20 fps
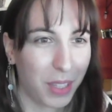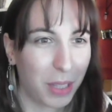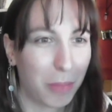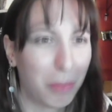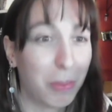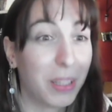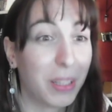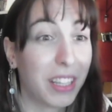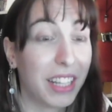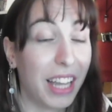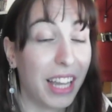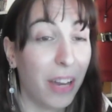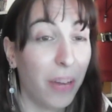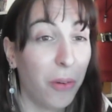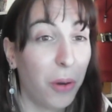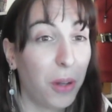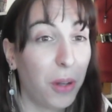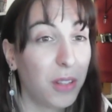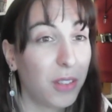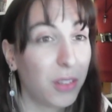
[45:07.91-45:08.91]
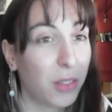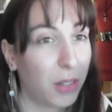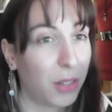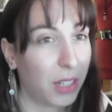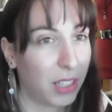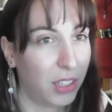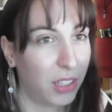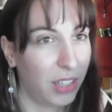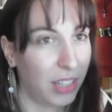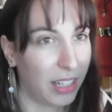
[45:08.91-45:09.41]
but now also her
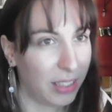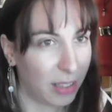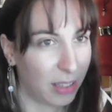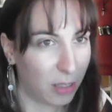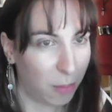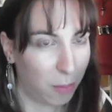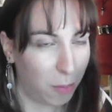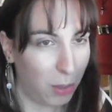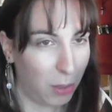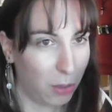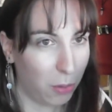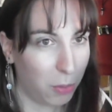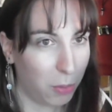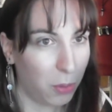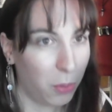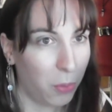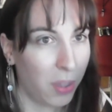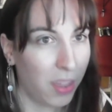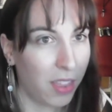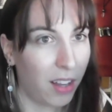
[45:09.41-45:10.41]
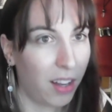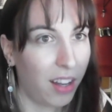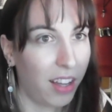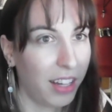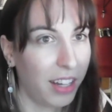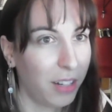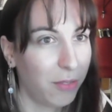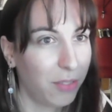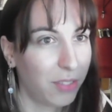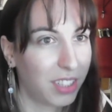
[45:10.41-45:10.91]
dress is blue, but with a lot
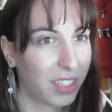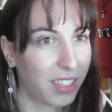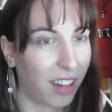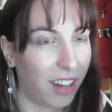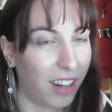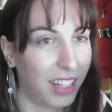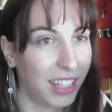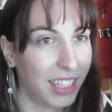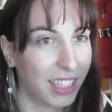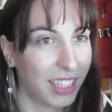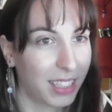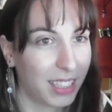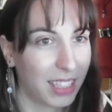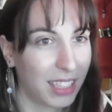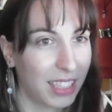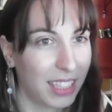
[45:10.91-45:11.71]
of dark